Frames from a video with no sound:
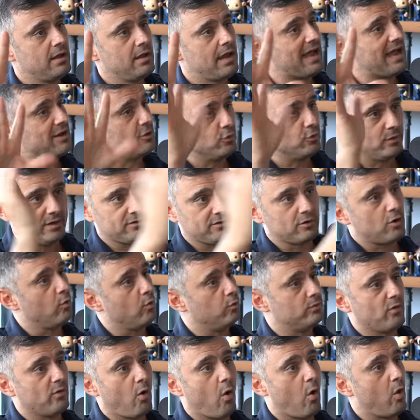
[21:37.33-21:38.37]
and you need to
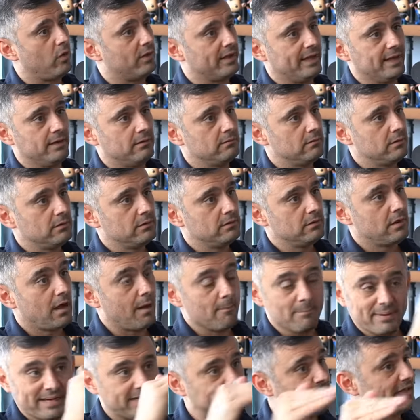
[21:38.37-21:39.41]
go all in. I'm
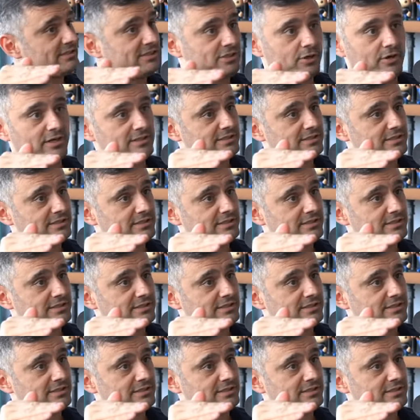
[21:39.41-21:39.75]
being dead serious.